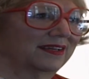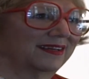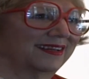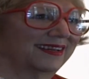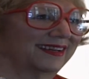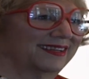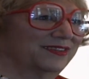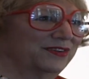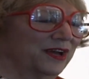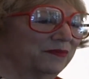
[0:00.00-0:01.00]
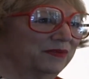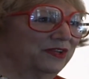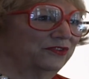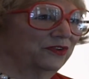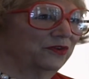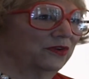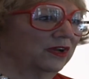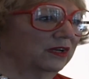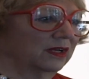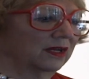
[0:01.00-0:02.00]
to not be so
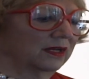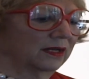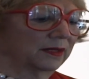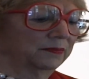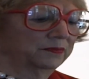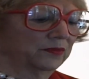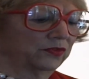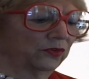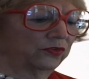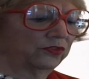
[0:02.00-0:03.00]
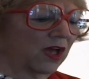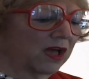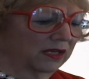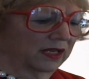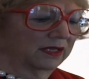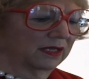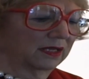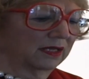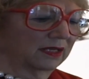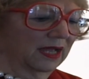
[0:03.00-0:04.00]
solid.
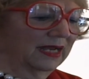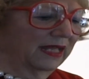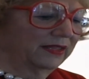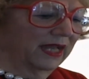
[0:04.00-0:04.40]
I like the